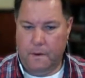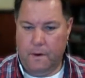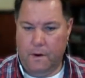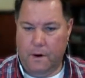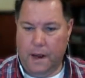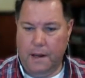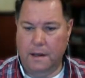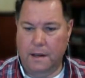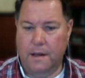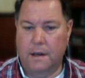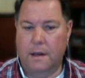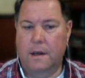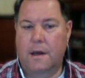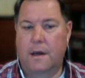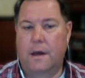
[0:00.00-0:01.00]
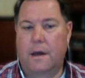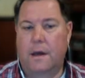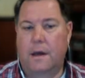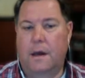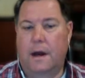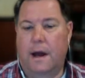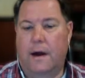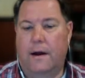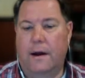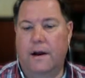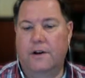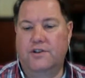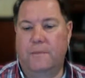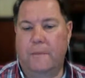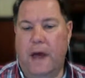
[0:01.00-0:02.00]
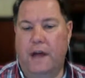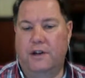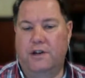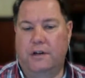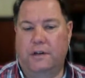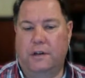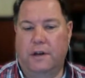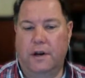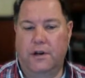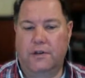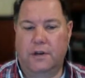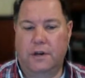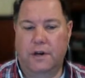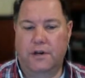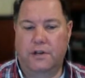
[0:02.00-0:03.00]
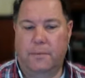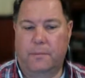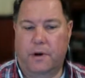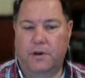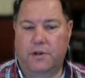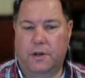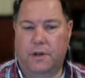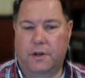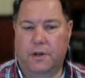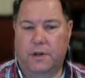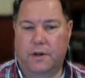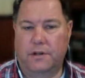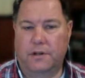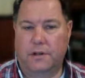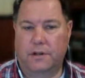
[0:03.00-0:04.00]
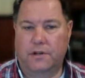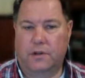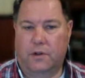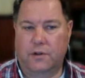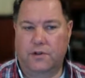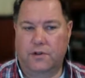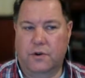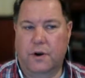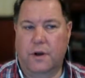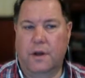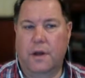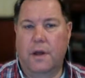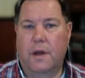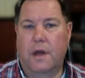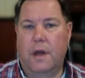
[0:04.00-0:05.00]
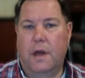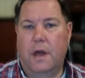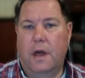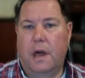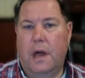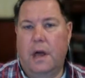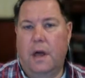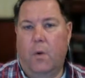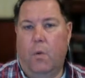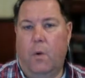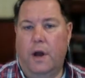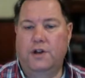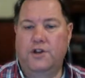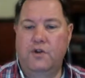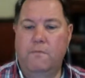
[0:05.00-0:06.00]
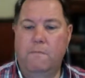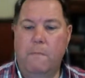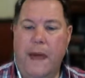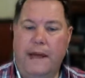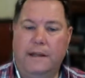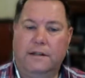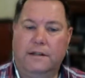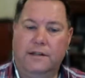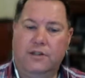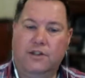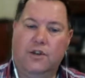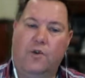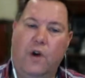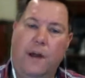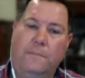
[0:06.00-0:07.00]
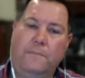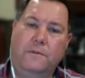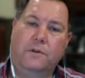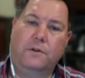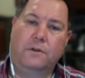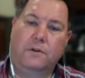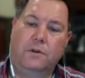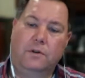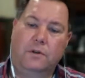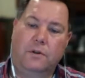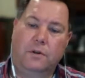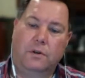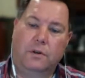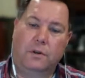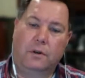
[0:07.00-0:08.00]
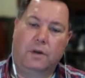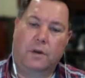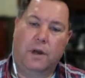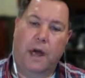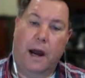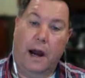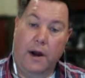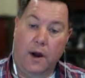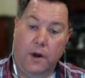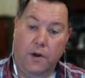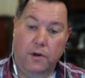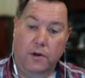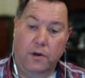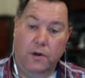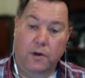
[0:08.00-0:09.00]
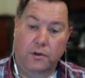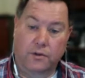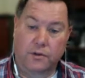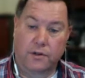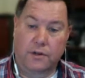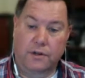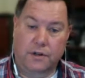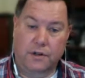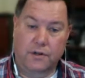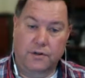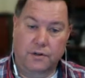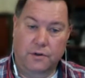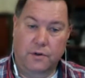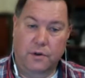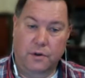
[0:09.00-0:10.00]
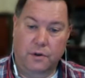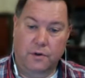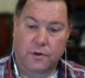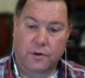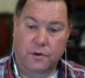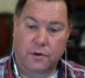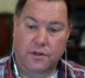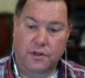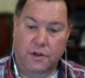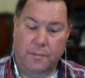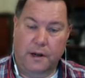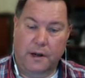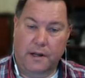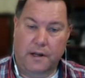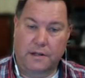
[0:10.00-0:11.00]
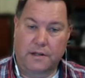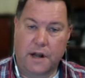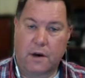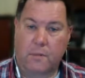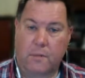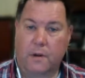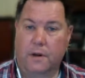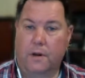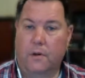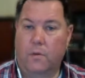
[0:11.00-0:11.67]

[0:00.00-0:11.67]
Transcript: Okay. Now here's the magic. Here's the punchline to this long story. Once you make the script, and I know you'll do this because you do it, you listen to podcasts now, but